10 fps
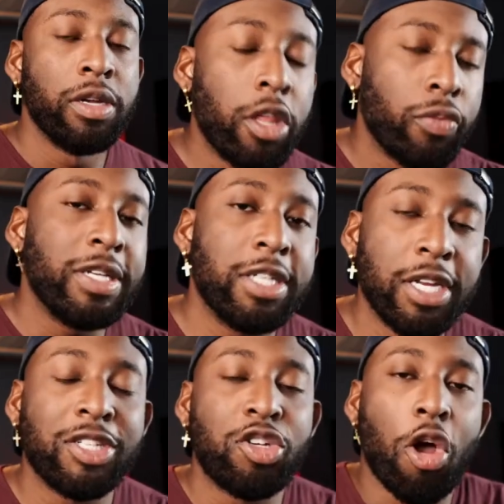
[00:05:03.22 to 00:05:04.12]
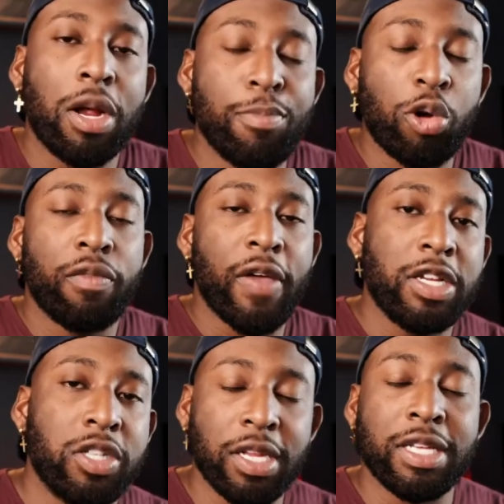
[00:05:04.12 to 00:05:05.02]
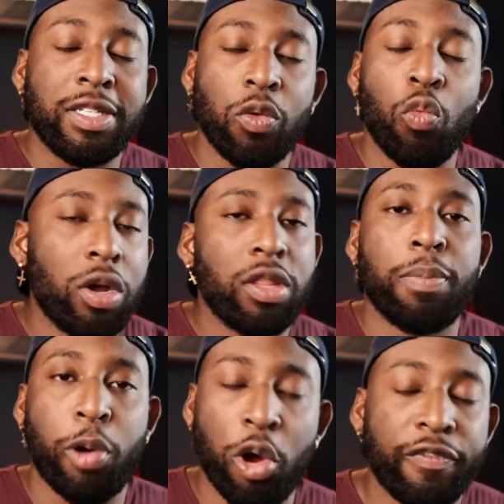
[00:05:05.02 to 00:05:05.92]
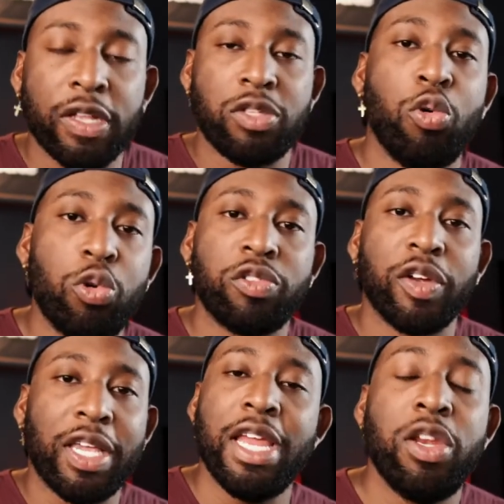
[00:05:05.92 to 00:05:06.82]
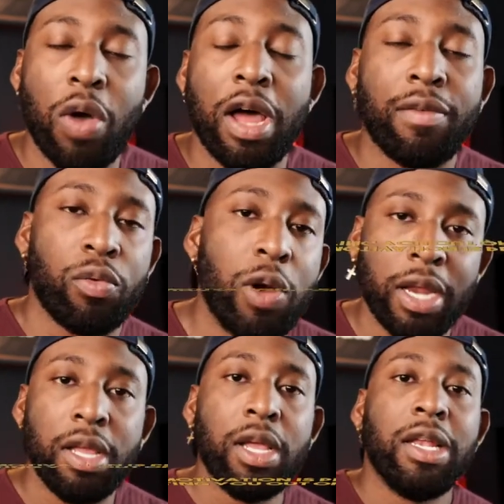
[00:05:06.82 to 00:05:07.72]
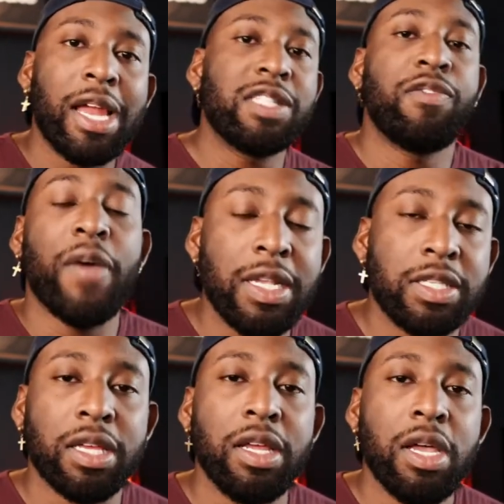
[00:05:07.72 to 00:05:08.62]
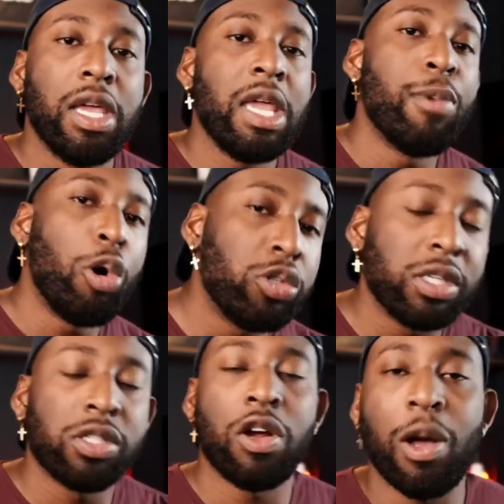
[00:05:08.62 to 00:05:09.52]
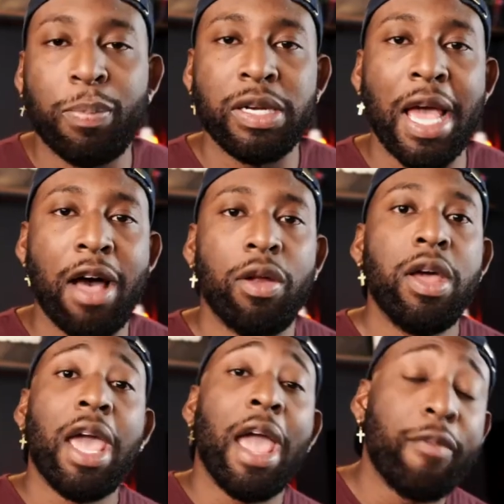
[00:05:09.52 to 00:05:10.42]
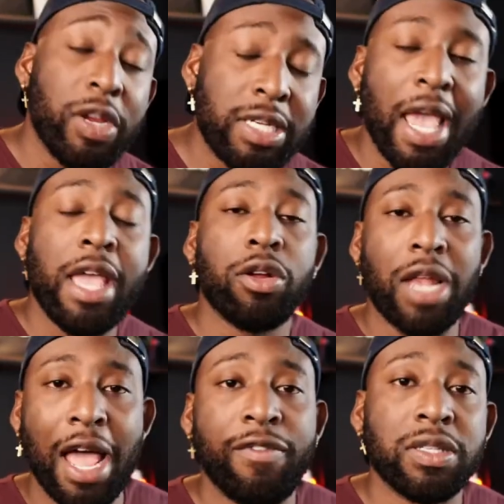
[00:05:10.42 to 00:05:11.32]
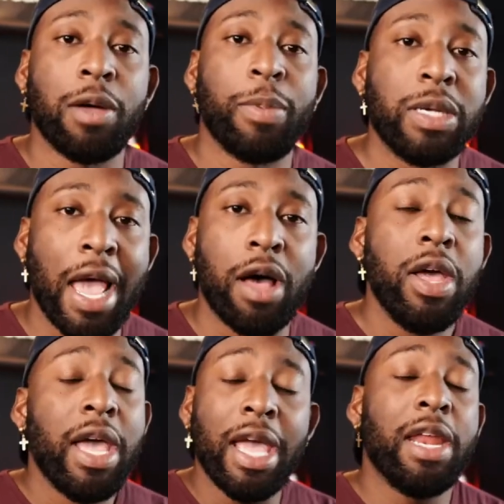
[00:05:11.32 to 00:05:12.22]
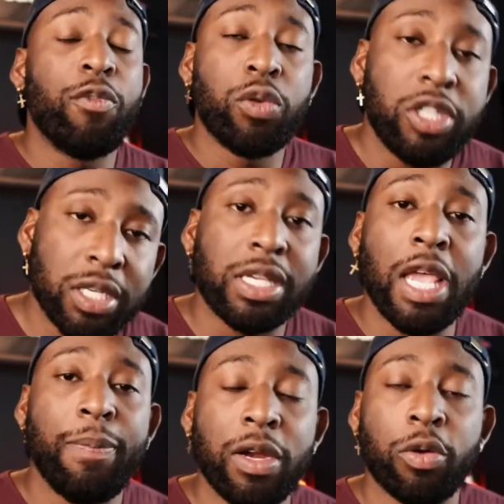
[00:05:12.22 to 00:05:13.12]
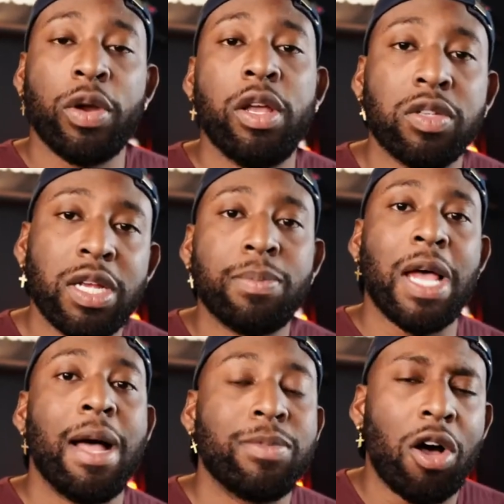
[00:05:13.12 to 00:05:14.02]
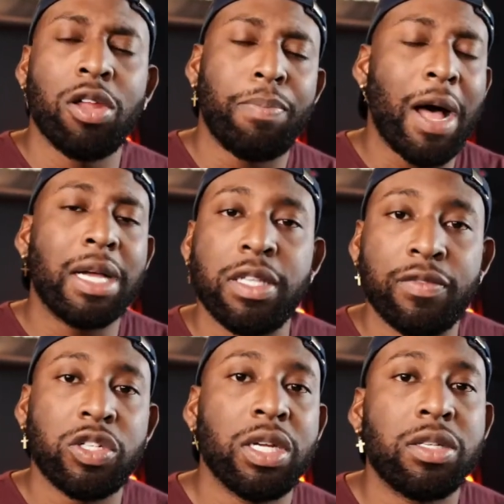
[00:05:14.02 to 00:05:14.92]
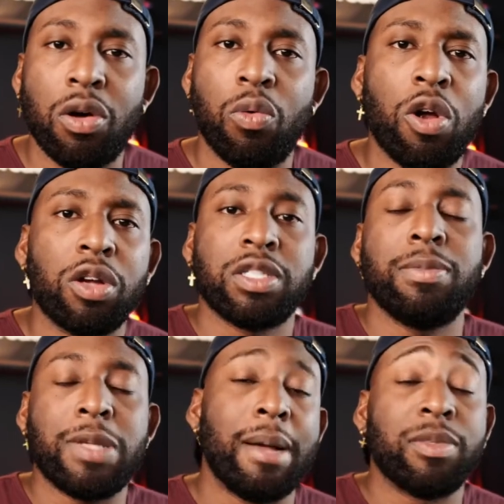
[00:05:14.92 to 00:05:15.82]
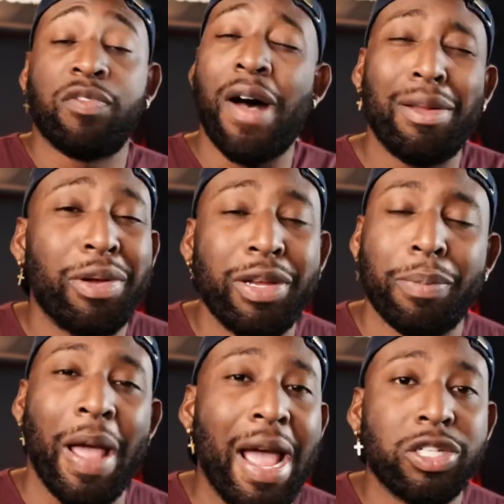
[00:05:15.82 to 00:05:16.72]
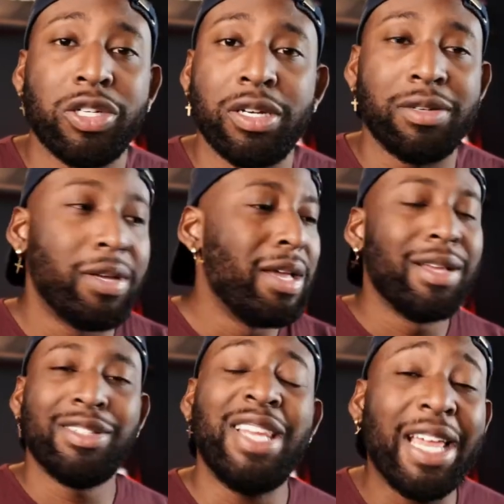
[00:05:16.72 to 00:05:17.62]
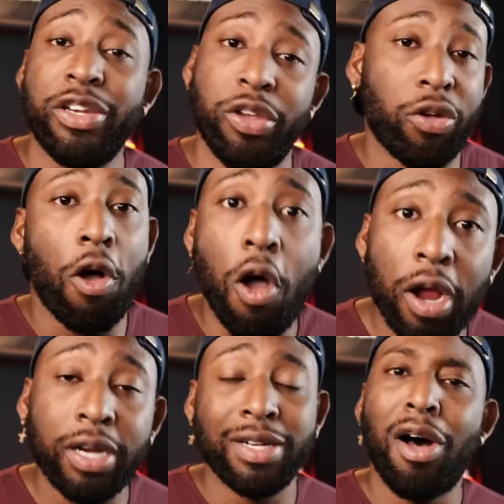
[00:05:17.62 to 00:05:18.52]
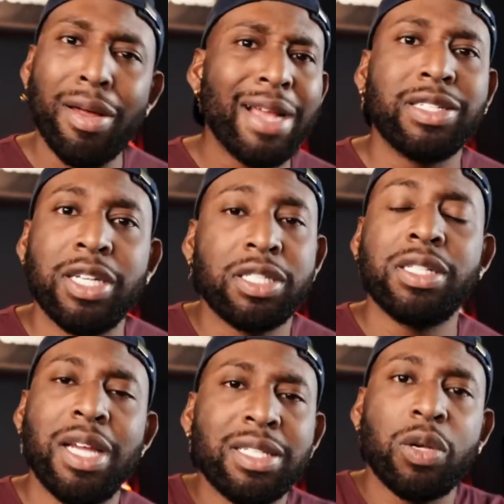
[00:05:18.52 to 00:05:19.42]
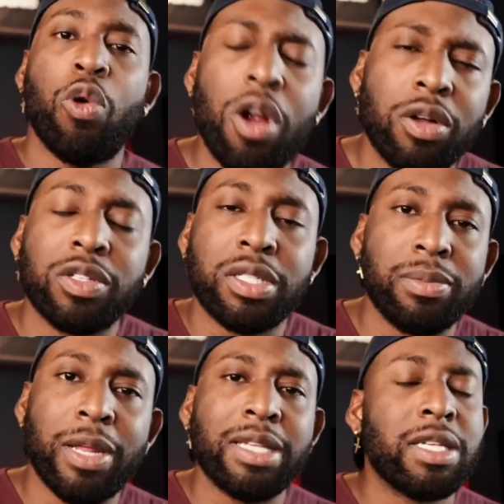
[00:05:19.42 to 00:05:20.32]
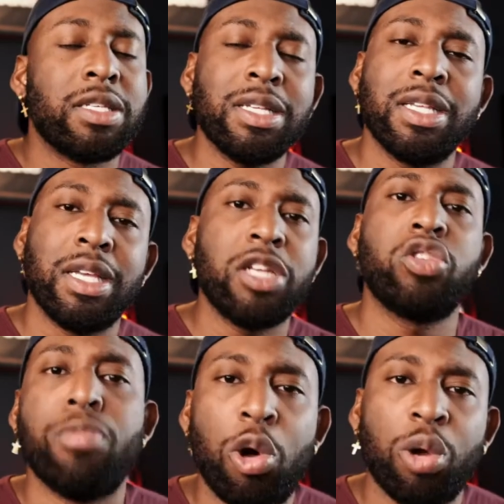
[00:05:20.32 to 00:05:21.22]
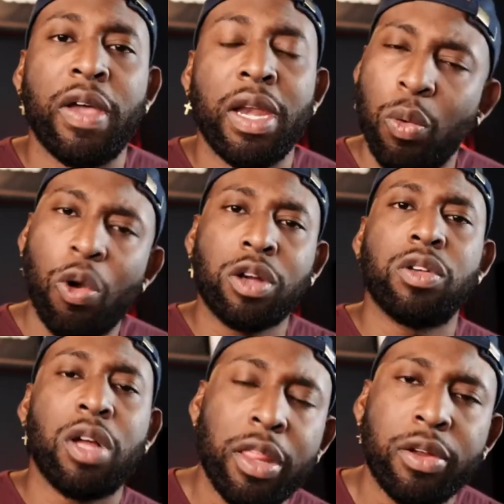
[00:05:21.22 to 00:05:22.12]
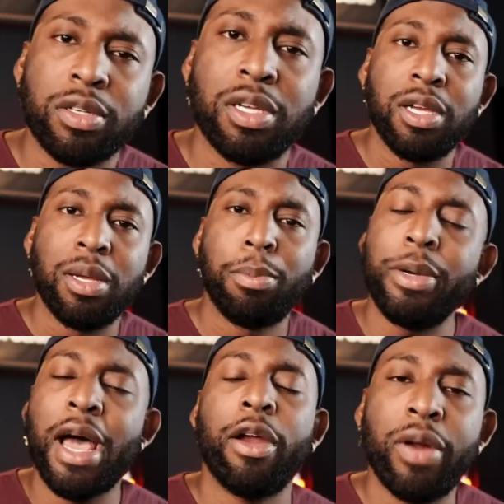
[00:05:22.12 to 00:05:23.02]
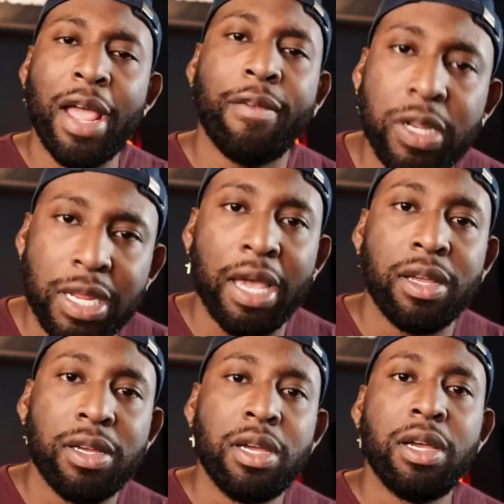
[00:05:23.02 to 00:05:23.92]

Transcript: Another reason is dark motivation is one of the perfect tools for getting you out of a rut. Let's face it, emotions are up and down. Every day your life is up and down. And if we're just keeping it real, sometimes all the positive shit don't work. Sometimes following your passion and sticking to your heart and all that shit just doesn't work on some days. It doesn't get you motivated. It works on others, but not on every day.